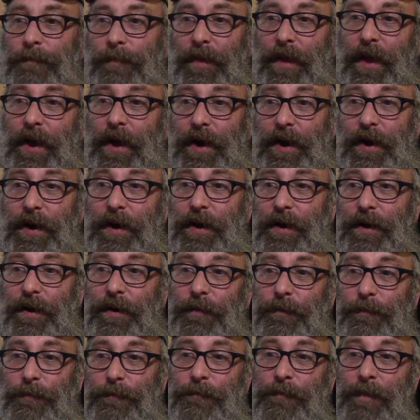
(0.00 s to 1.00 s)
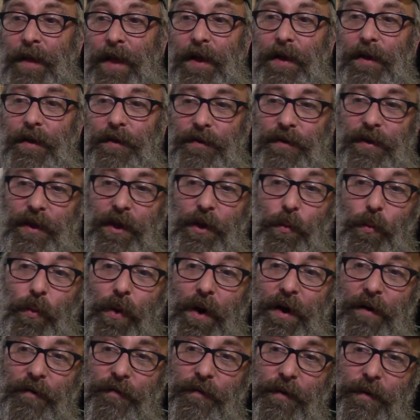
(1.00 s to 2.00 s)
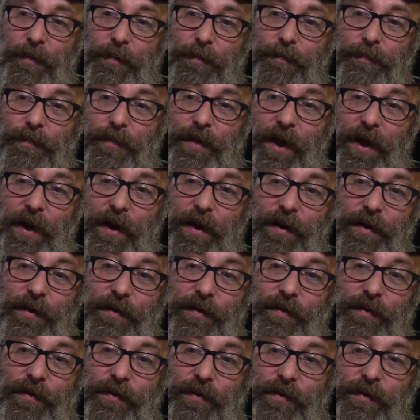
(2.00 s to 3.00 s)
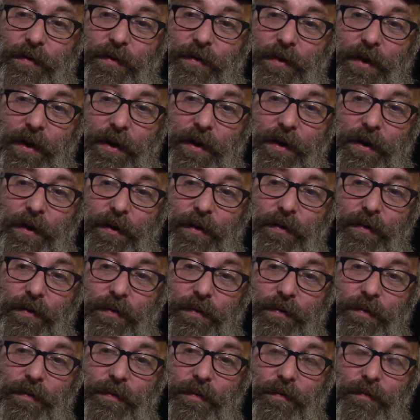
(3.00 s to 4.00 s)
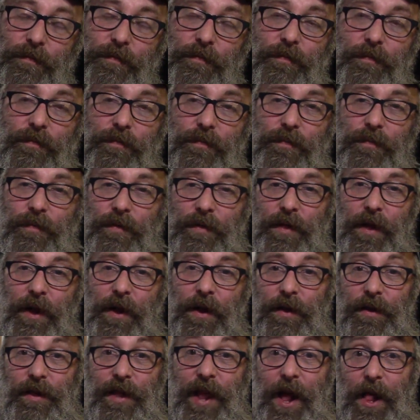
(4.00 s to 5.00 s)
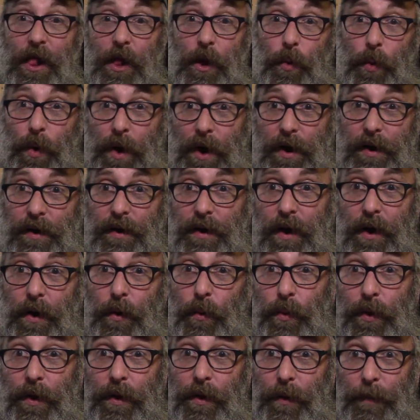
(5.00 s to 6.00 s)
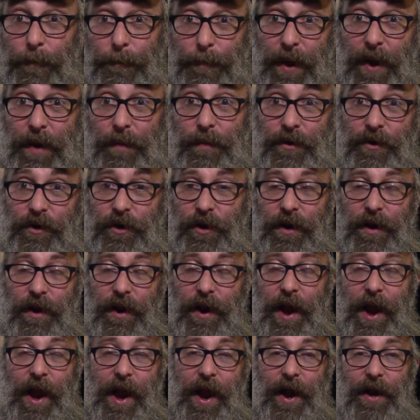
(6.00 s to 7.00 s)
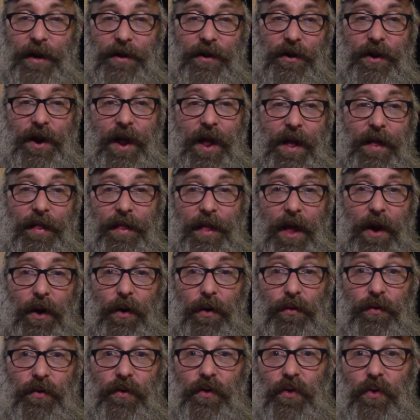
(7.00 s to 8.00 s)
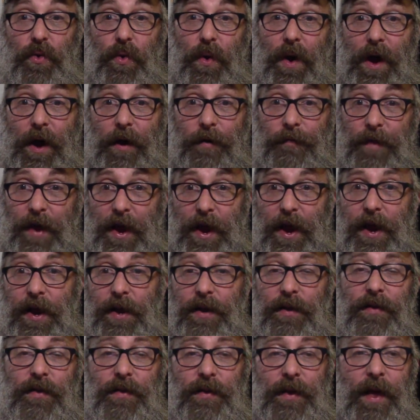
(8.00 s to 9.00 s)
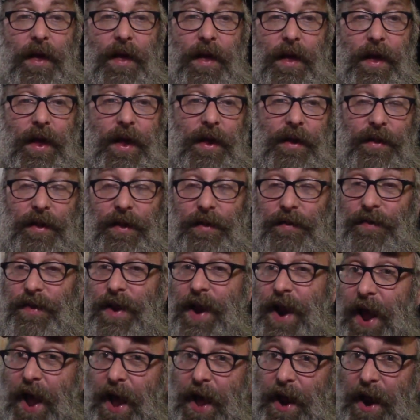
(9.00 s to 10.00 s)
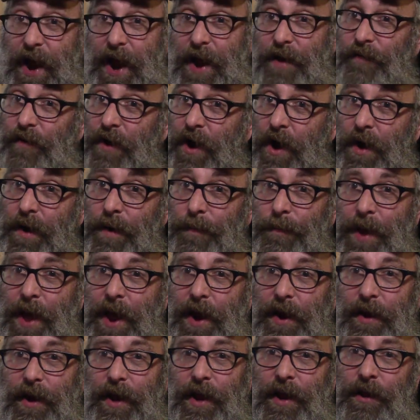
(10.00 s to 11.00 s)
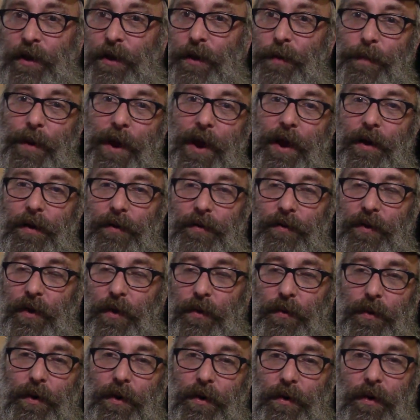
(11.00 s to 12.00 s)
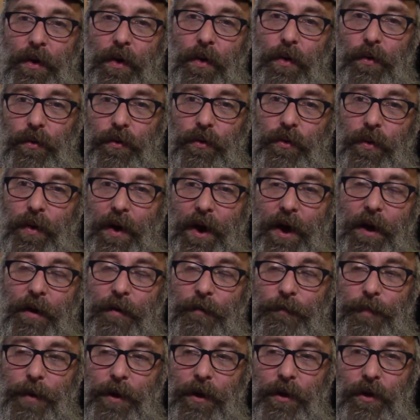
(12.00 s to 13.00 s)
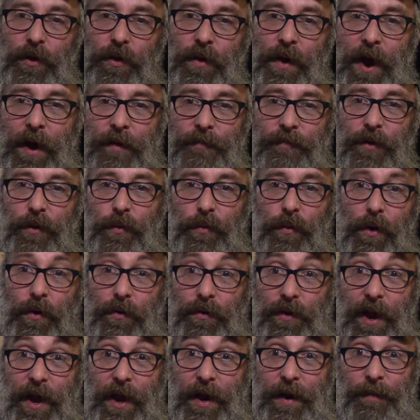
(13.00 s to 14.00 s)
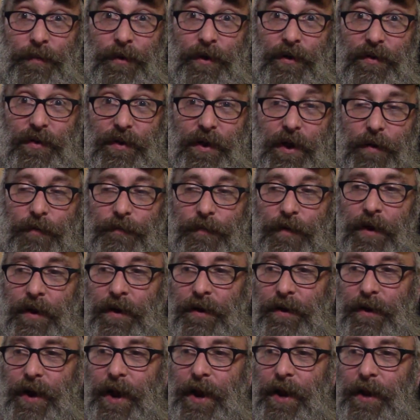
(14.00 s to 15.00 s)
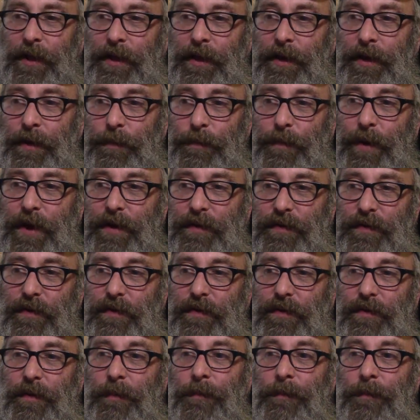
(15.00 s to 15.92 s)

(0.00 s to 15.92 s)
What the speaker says: Let's see, one of them does the yellow one where the baby chicken hatched. That holds 12 eggs. It does not have an automatic incubator, so it'll hold 12, but you have to rotate them yourself on a daily basis.